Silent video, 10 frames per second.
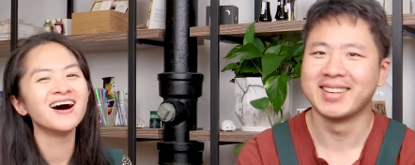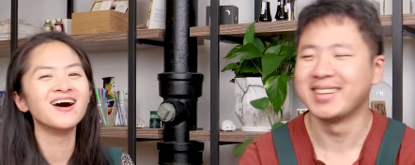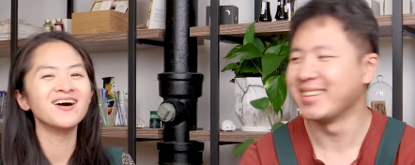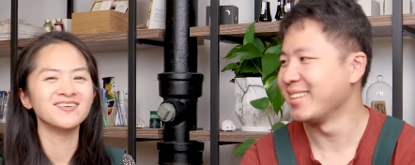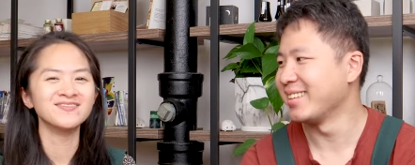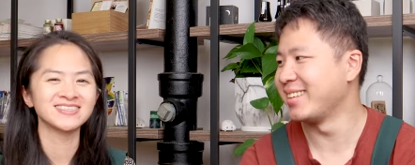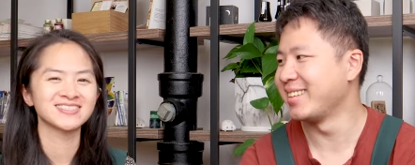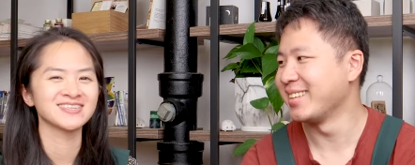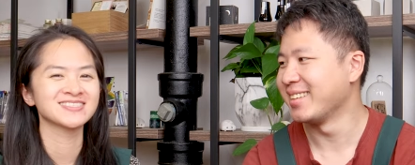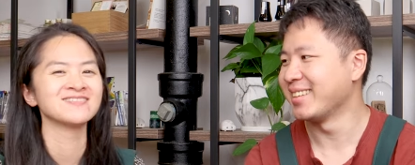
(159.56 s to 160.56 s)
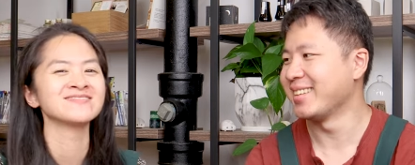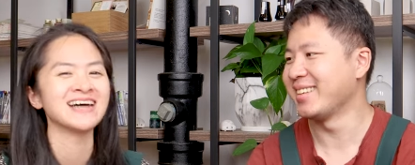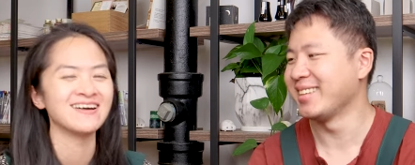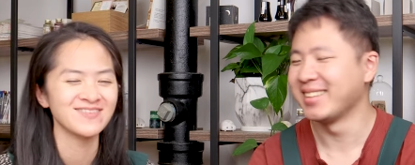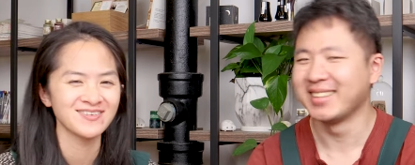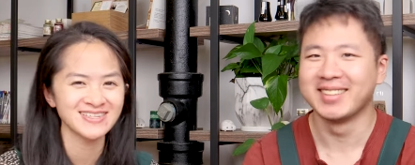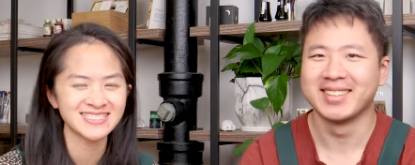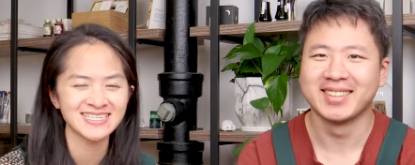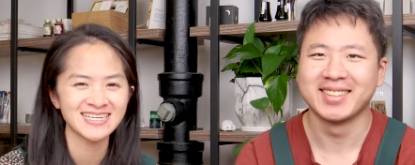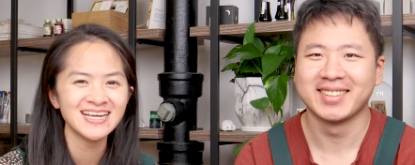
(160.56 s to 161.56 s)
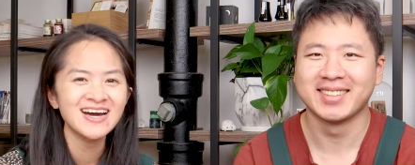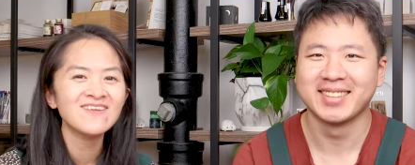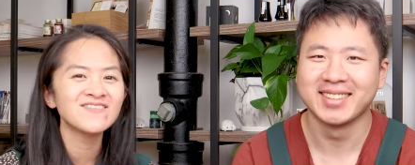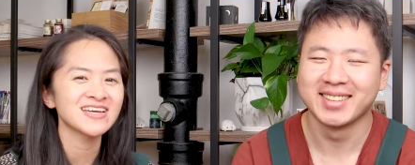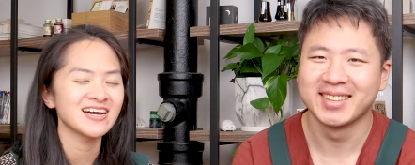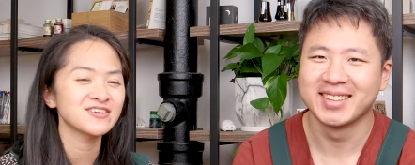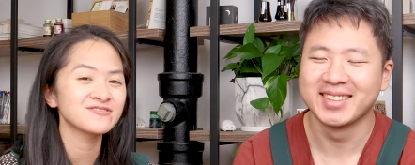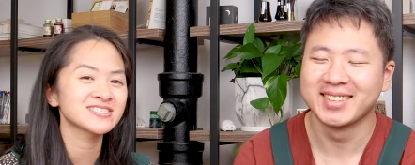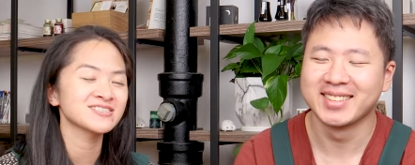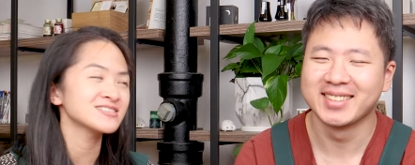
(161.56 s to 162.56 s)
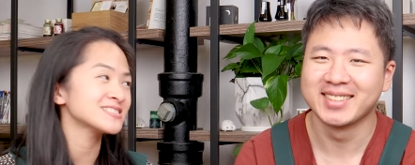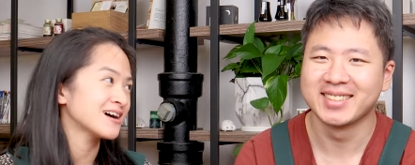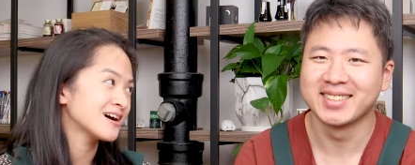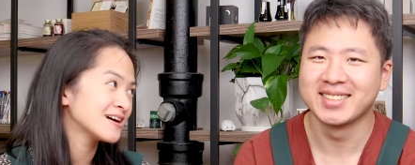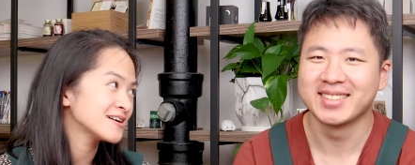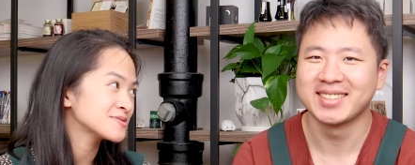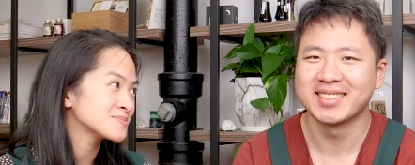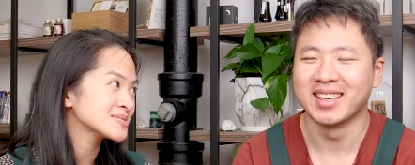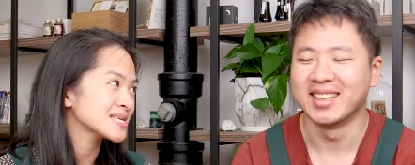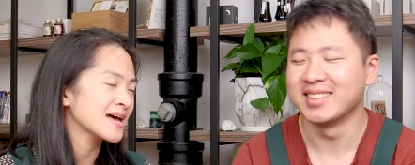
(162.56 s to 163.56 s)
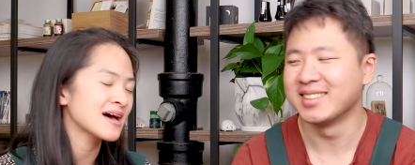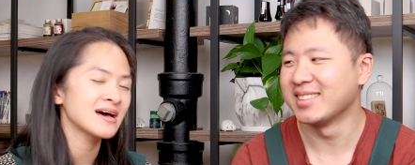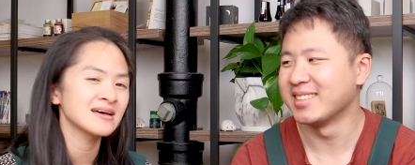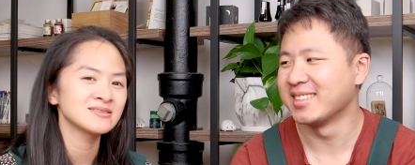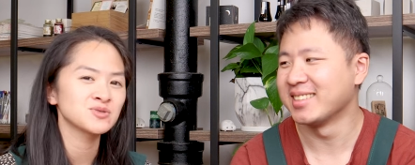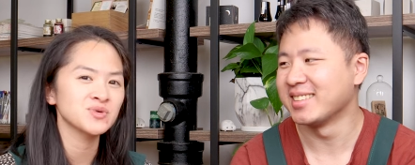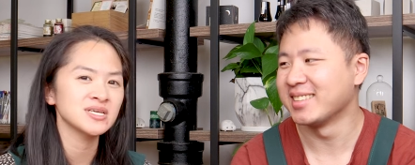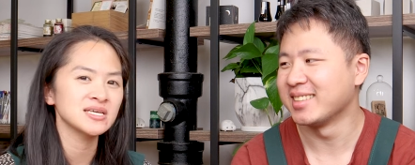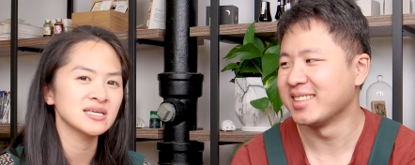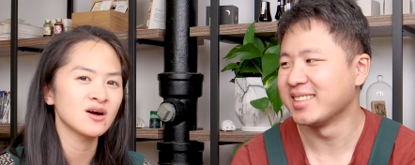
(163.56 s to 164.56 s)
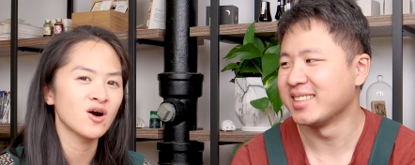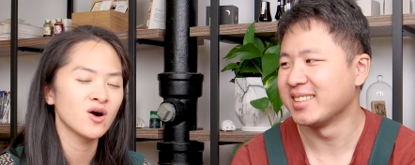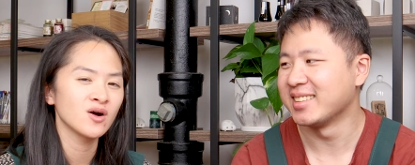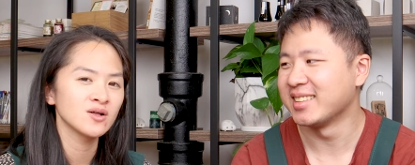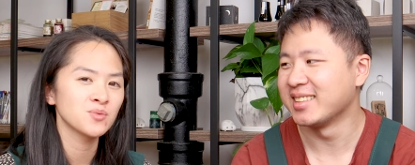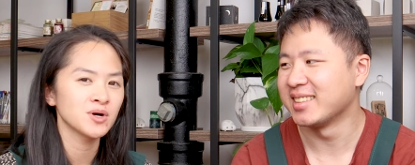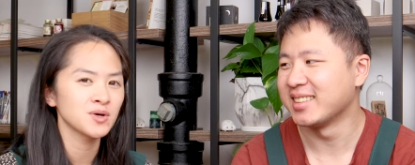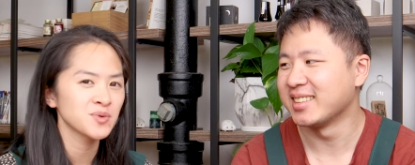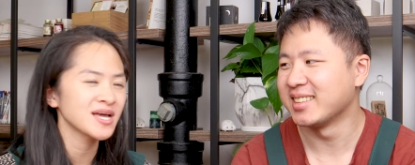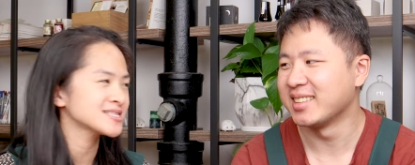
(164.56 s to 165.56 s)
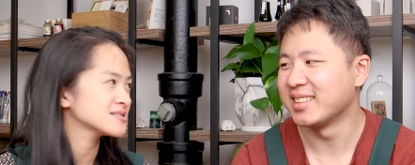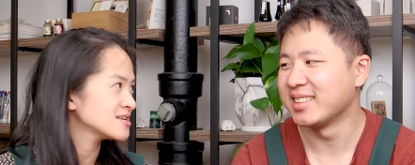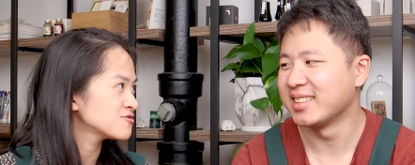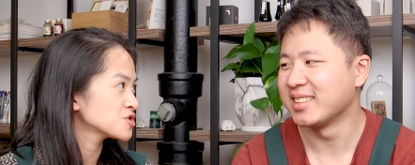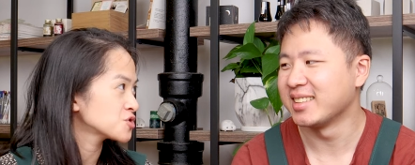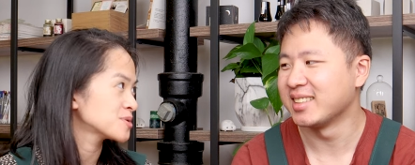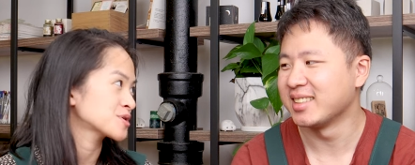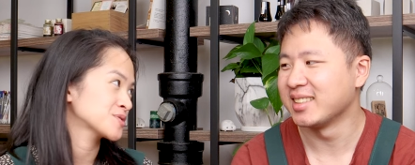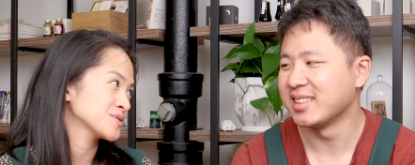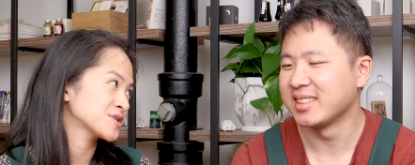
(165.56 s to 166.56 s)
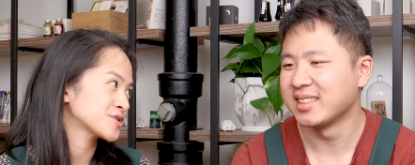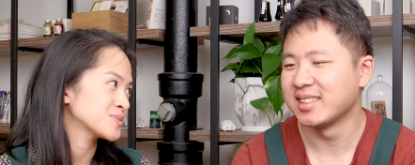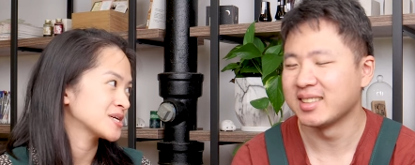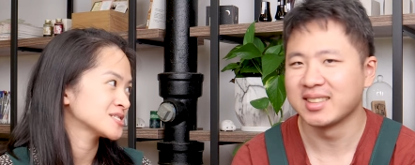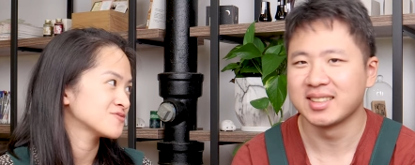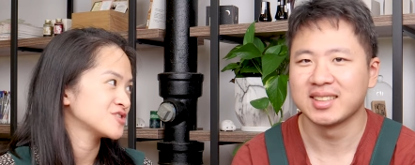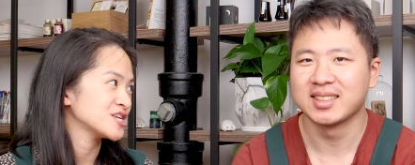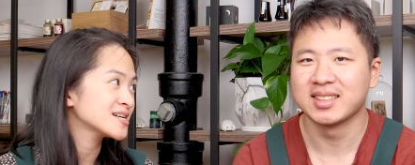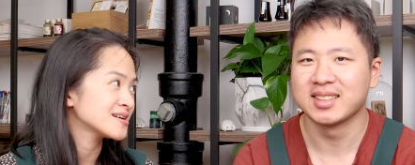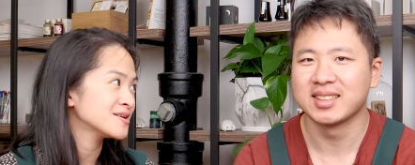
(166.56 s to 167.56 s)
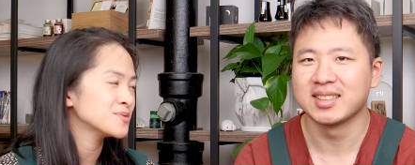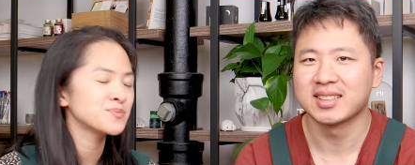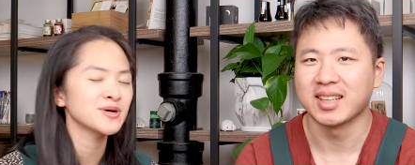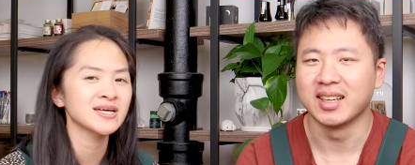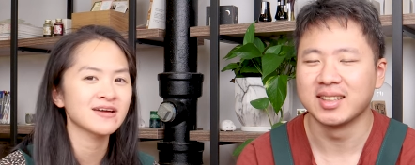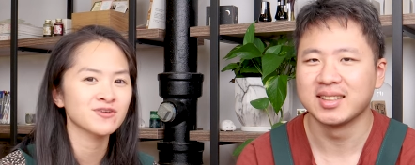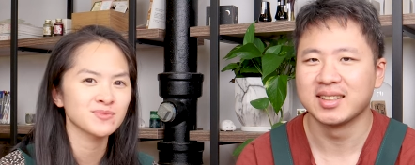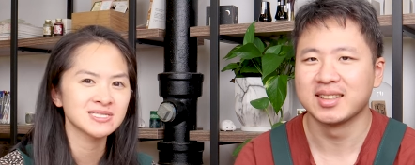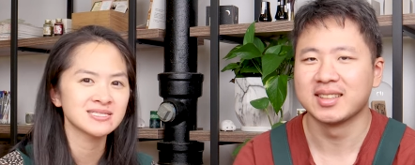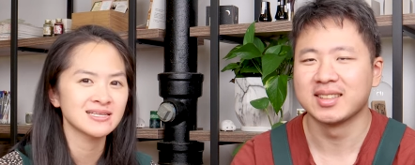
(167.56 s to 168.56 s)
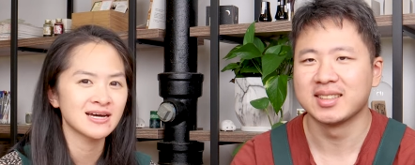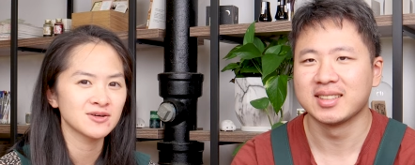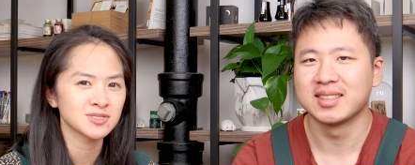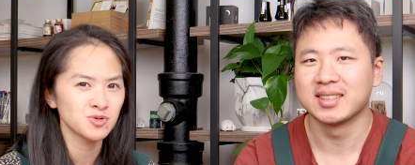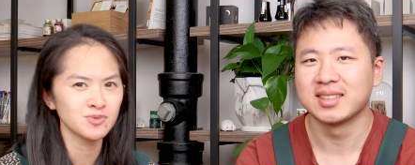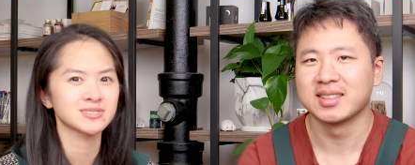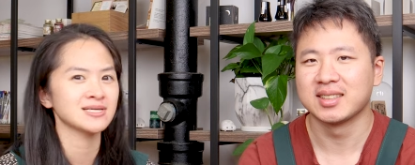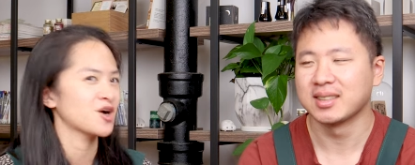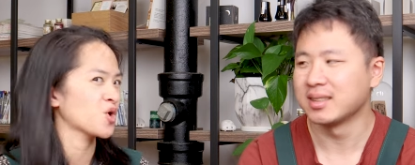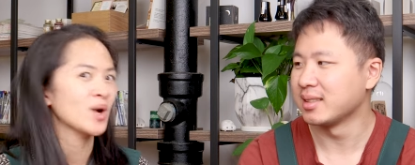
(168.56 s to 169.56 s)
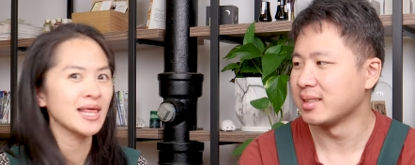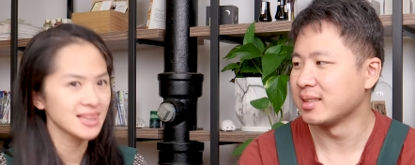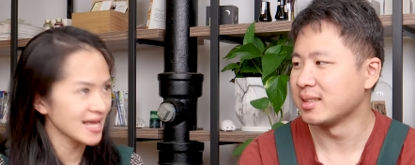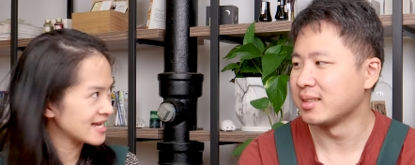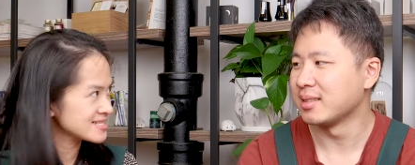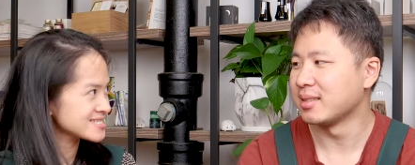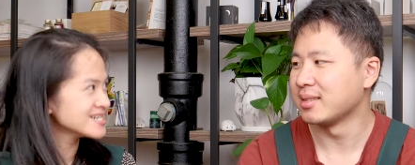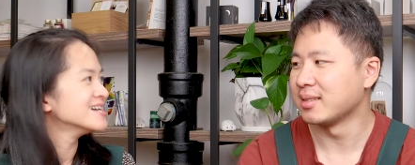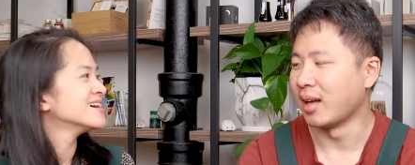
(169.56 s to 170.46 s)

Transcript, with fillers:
Speaker 1: um, it took some time, but we did it. But yeah, it was good times, yeah. and we all, well, we had to leave a little bit earlier because of Jacob, but yeah. everyone stayed out. Some people stayed out quite late